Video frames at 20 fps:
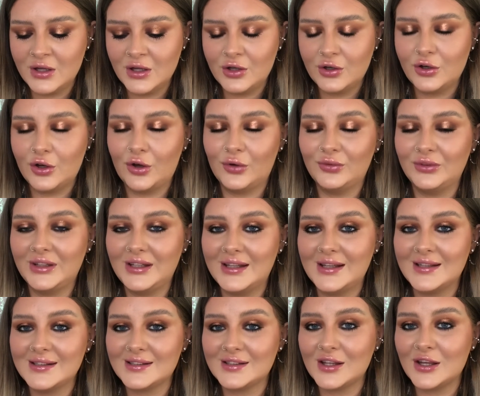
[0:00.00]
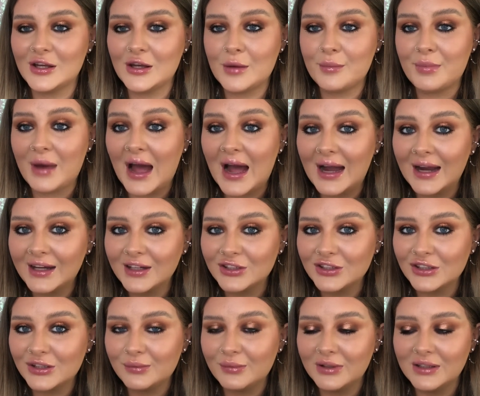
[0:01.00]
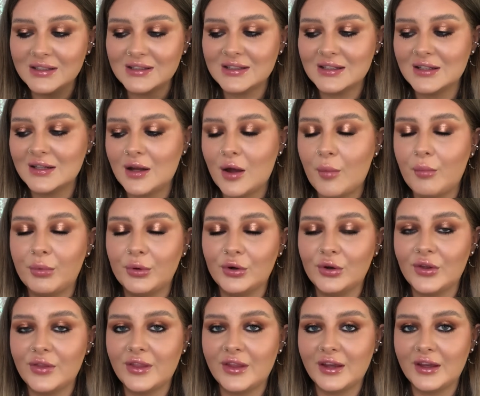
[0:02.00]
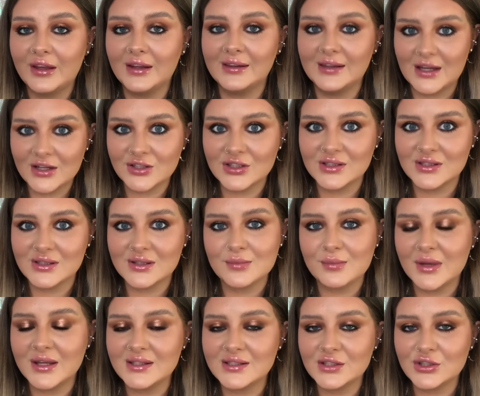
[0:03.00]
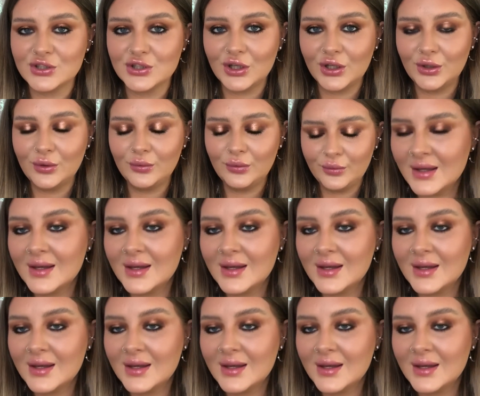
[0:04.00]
Not only is their packaging amazing, but their lashes is amazing too.